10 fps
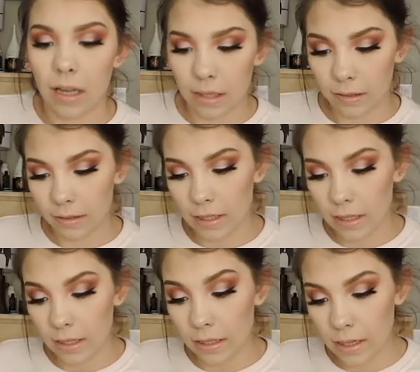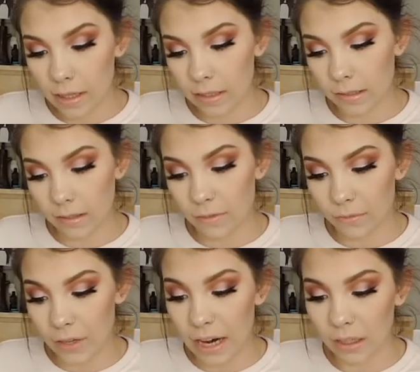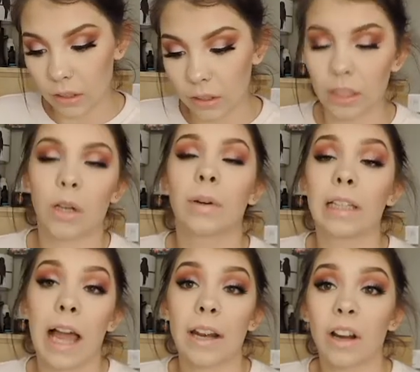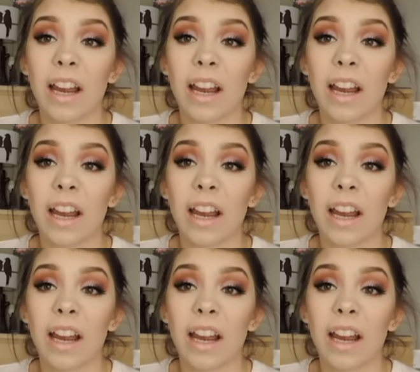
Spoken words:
is the NYX Vinyl Liquid Liner.